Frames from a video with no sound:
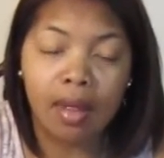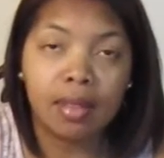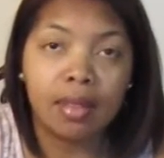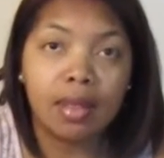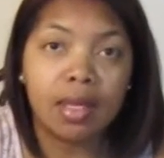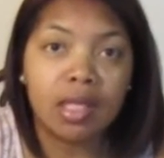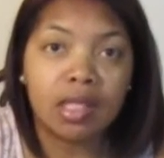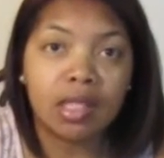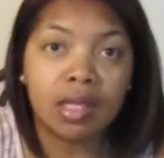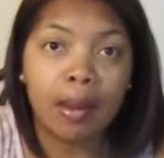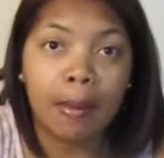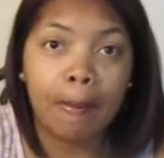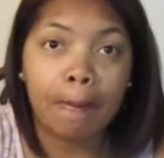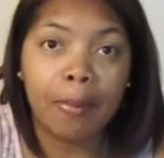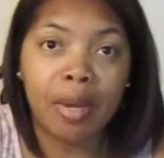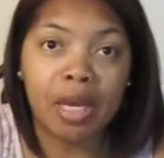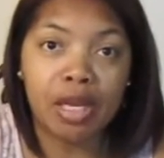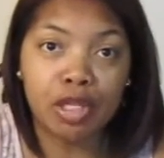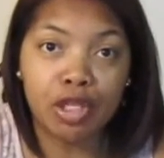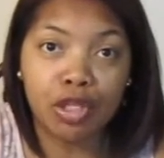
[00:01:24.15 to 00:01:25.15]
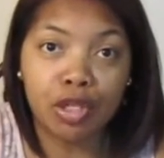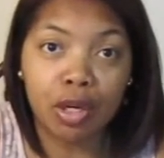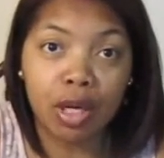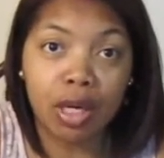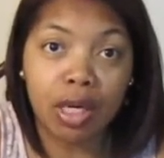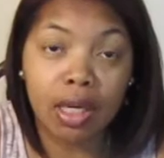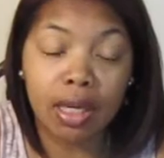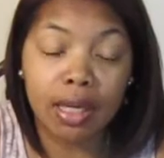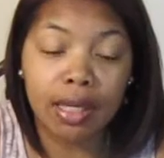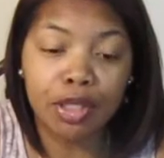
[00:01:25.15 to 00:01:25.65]
This piece you're
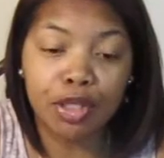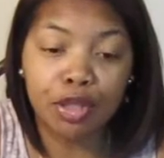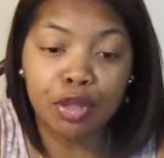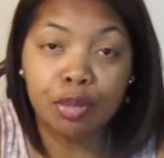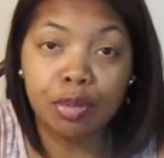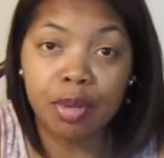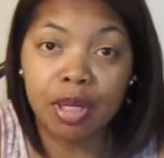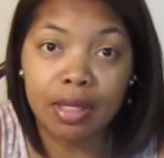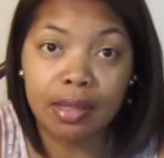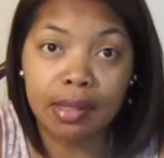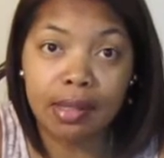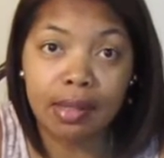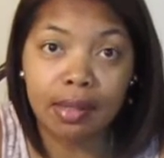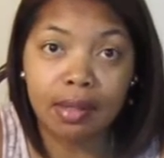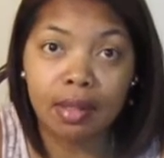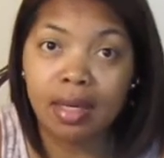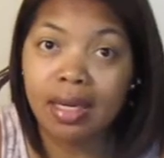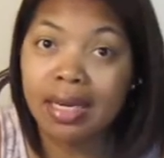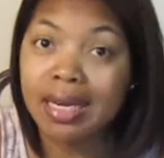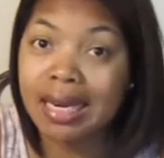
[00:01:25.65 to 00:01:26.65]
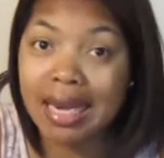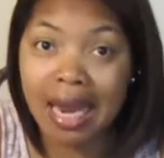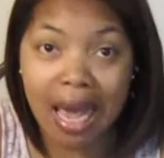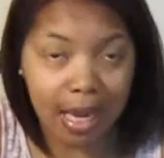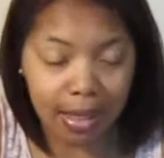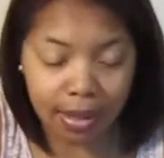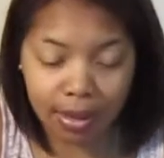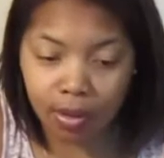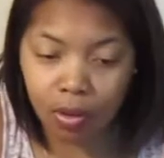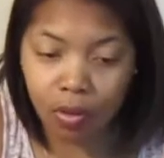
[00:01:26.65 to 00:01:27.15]
going to cut 2 pieces,
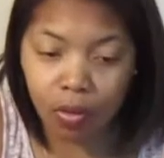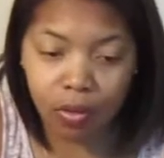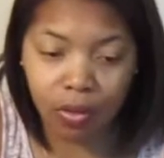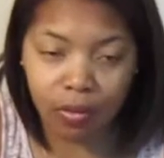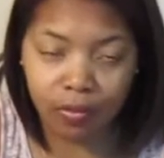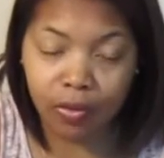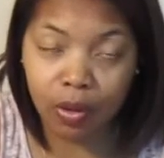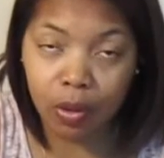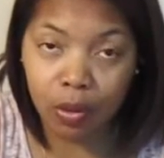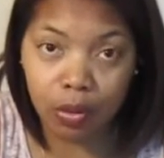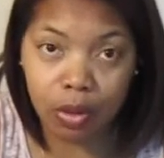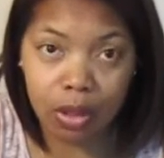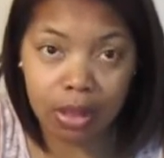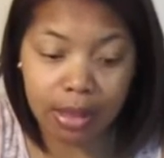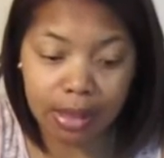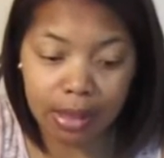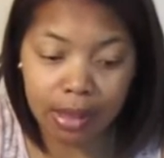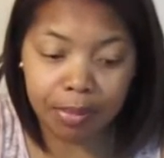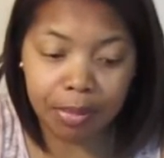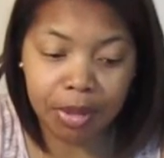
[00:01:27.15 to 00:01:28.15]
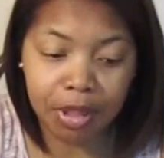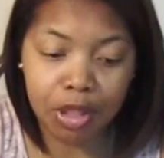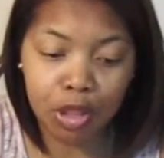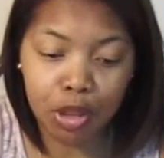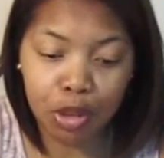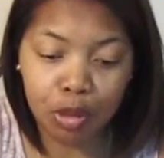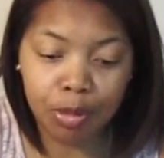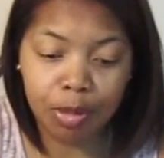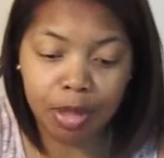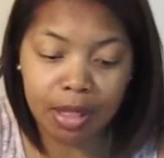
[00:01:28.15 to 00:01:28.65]
not on the fold, just simply
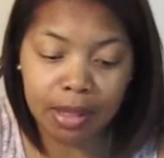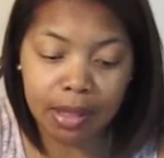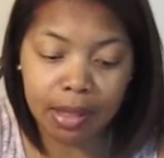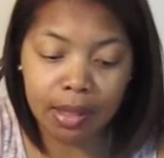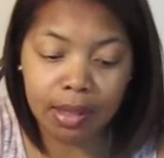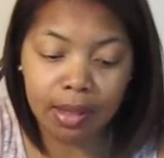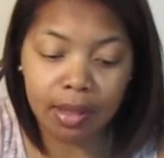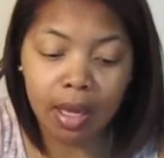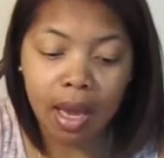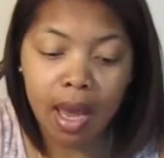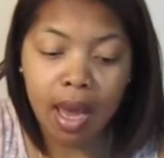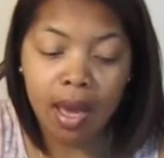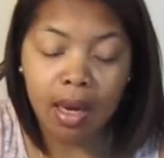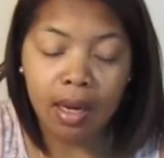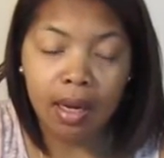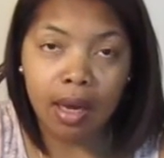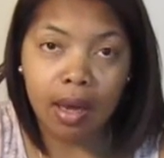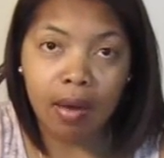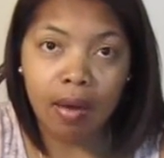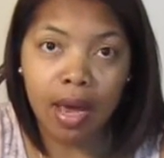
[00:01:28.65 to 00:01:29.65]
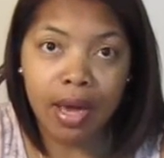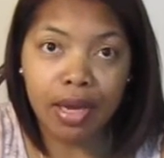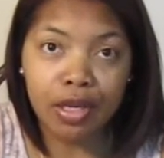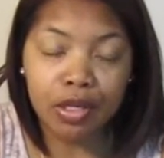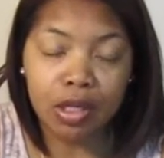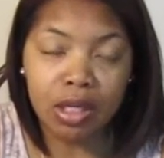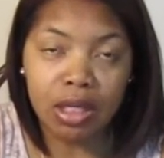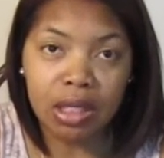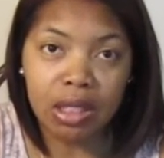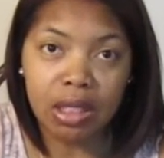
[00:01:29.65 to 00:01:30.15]
2 pieces. Now, as
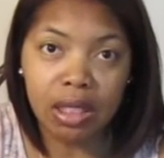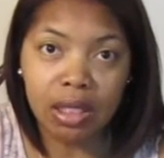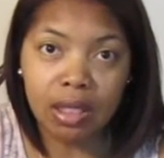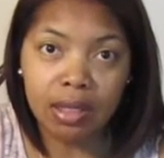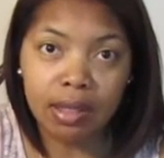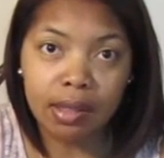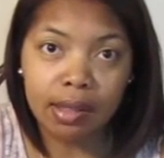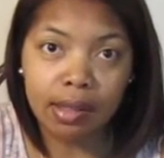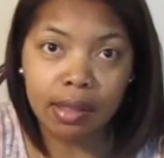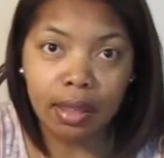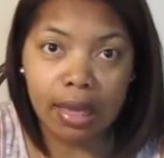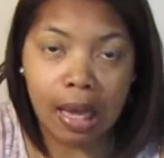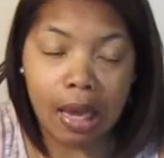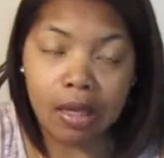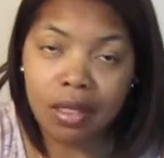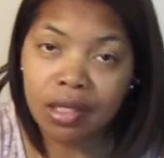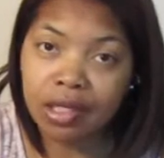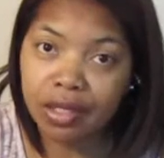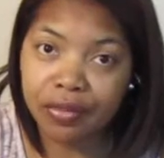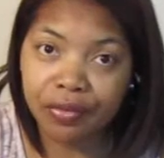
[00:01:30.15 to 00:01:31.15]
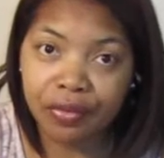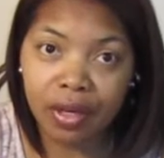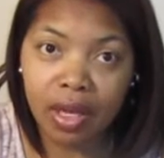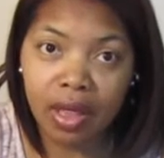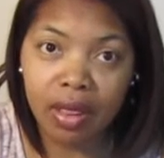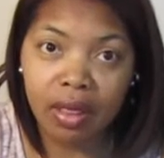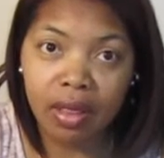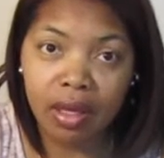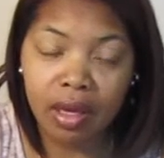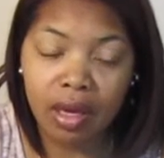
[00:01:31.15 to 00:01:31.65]
you can see, this is a lot
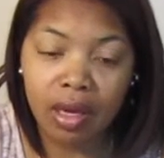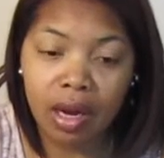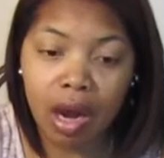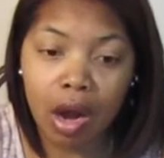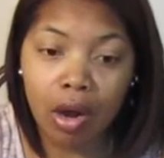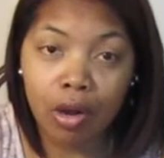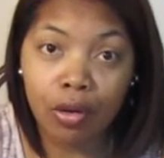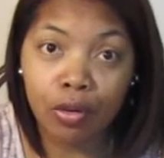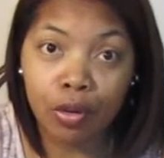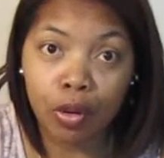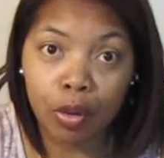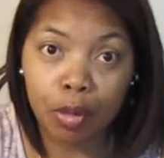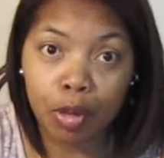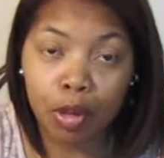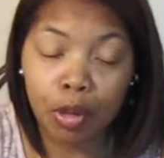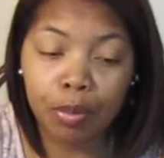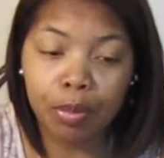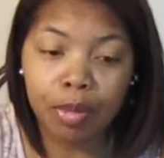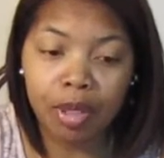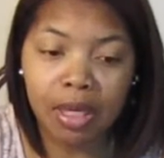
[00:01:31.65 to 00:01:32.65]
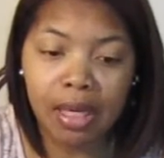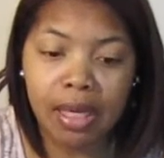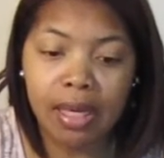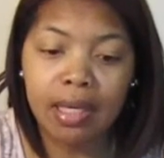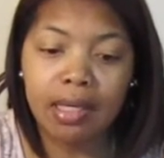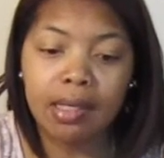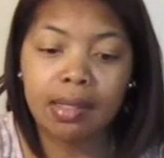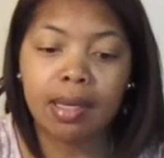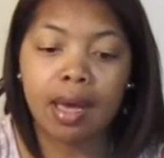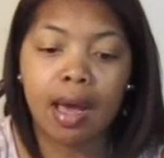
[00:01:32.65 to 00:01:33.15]
different than our normal
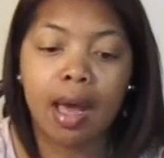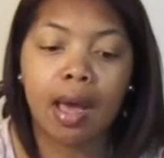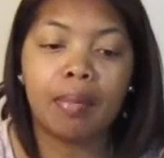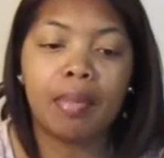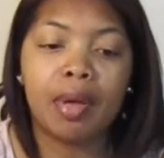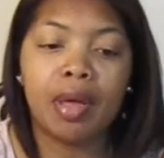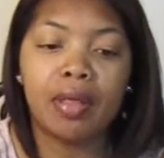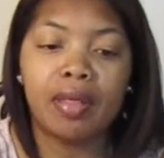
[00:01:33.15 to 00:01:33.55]
bikini top.